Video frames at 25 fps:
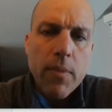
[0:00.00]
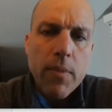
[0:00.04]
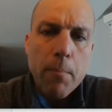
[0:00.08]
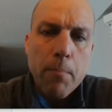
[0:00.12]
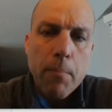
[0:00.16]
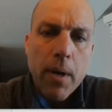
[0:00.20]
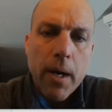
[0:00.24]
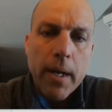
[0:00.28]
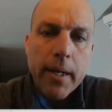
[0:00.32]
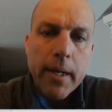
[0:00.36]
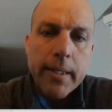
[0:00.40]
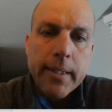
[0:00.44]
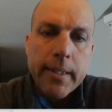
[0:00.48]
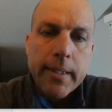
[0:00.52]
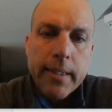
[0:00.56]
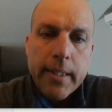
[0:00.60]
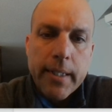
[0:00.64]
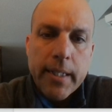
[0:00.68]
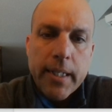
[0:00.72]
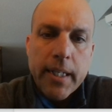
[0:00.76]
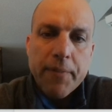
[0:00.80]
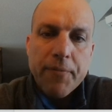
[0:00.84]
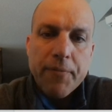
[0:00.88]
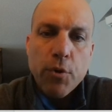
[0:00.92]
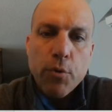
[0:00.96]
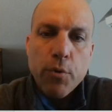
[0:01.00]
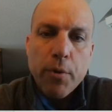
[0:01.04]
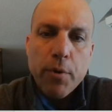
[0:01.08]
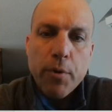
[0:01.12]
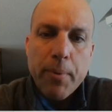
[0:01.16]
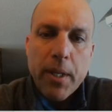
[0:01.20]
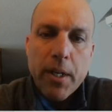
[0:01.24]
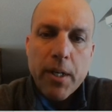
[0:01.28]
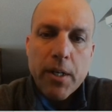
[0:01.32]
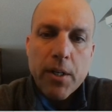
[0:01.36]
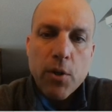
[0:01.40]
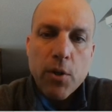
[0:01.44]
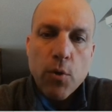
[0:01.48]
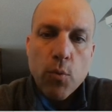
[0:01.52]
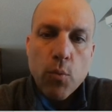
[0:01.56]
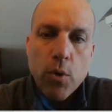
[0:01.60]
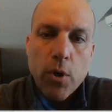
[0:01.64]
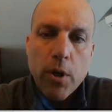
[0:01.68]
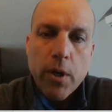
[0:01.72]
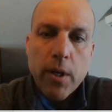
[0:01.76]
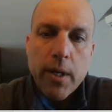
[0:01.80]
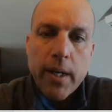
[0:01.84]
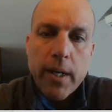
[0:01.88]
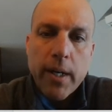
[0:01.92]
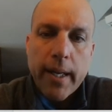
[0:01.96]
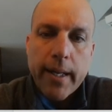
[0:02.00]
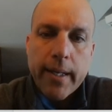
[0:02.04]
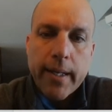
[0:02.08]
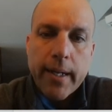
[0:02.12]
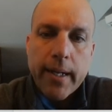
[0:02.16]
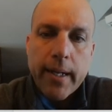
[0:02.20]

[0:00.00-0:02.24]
But if you repeated a word like